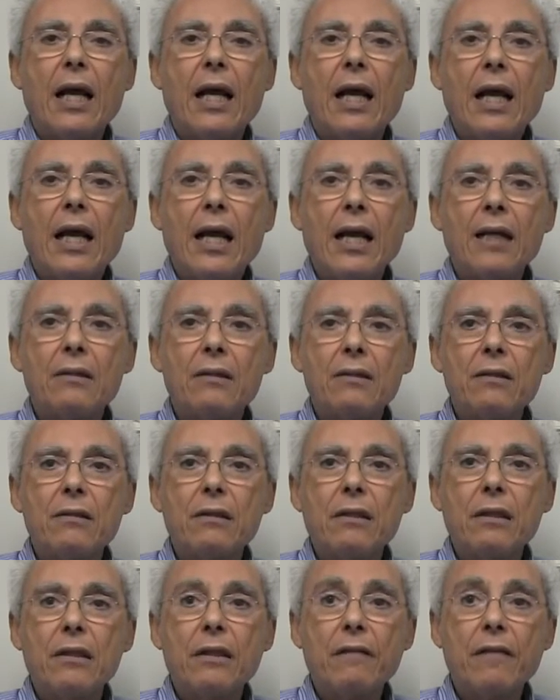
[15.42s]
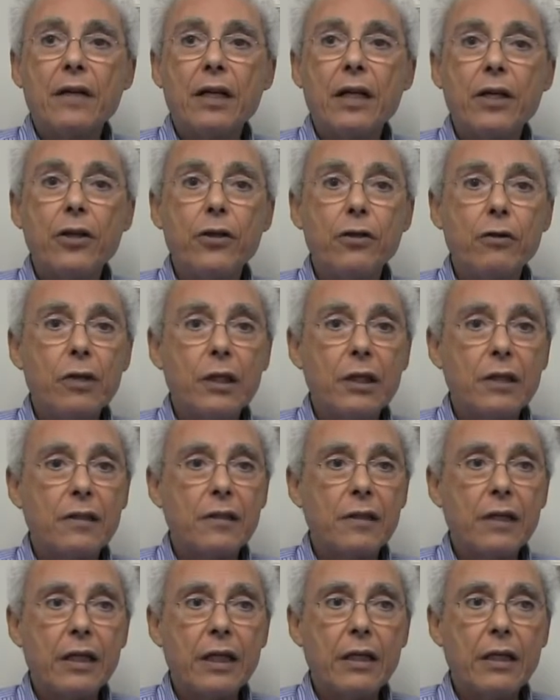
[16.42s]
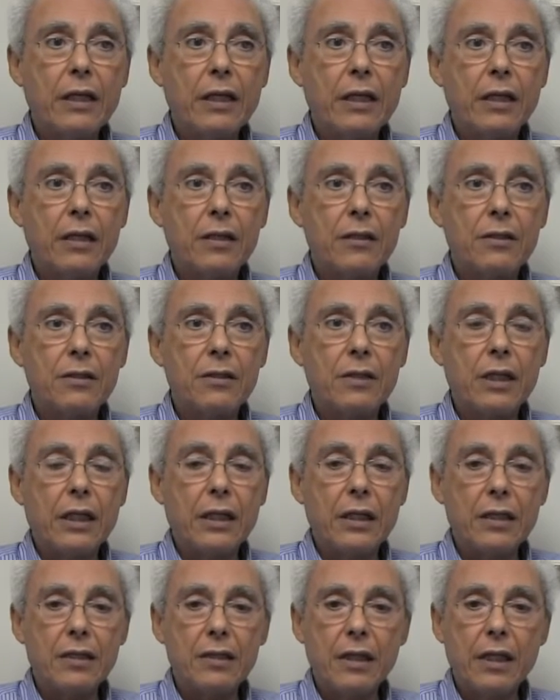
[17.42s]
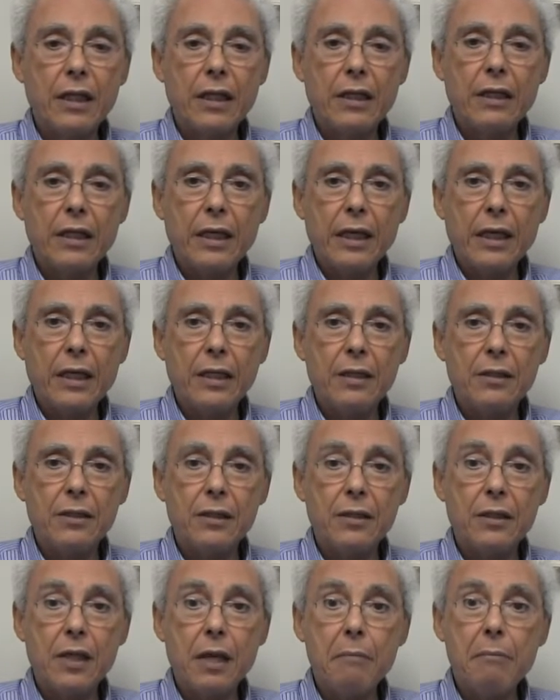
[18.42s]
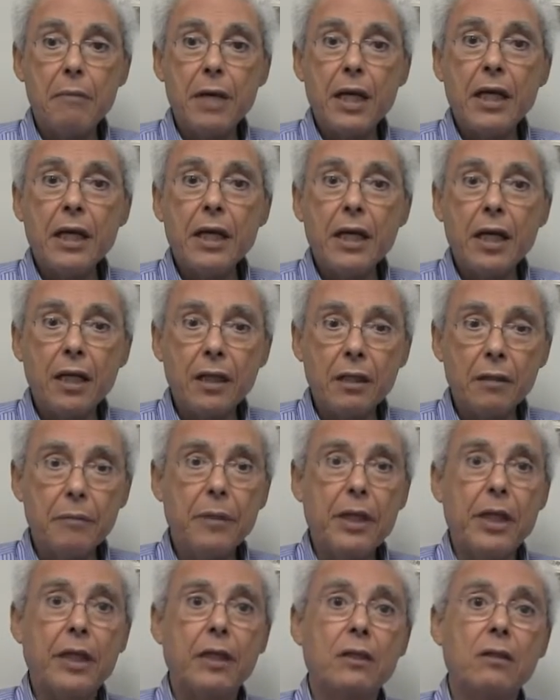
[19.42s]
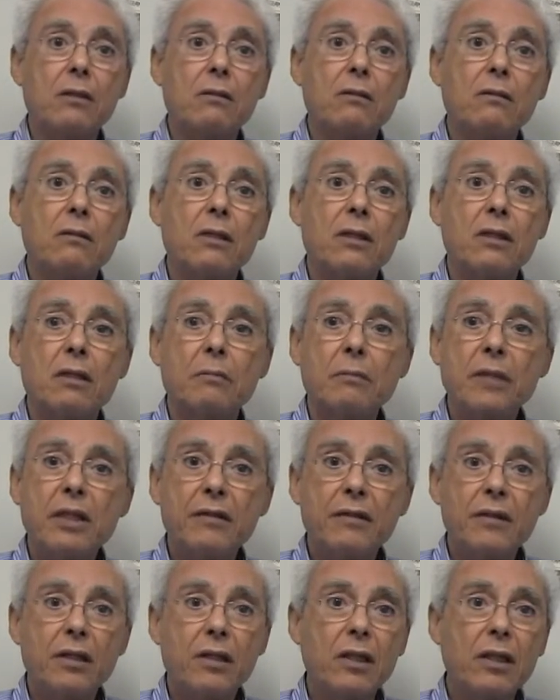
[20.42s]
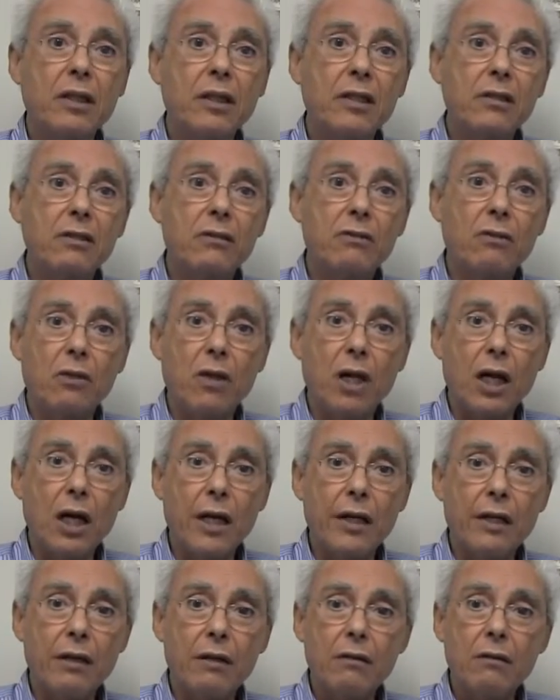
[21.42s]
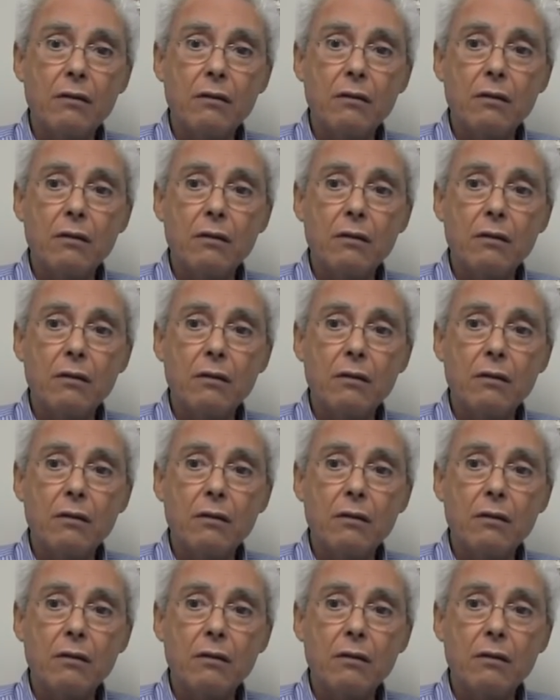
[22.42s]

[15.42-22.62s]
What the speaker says: And the very curious thing is, in this day and age, is that many young men in their mid-30s or higher